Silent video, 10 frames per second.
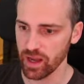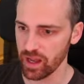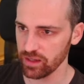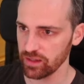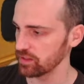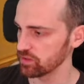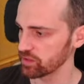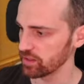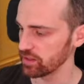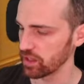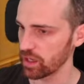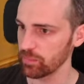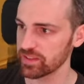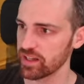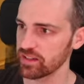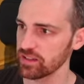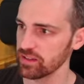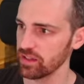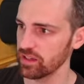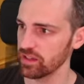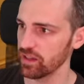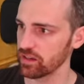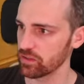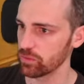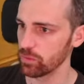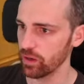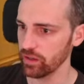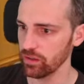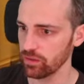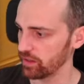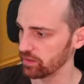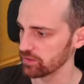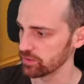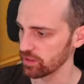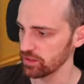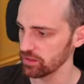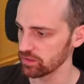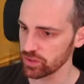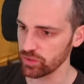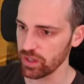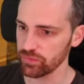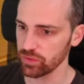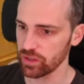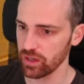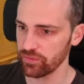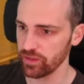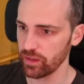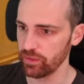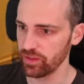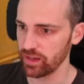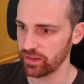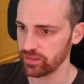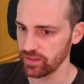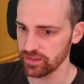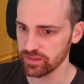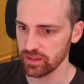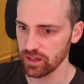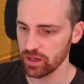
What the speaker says: And it's already, the game started in the round 1 like this, okay? So you have to have everything like this.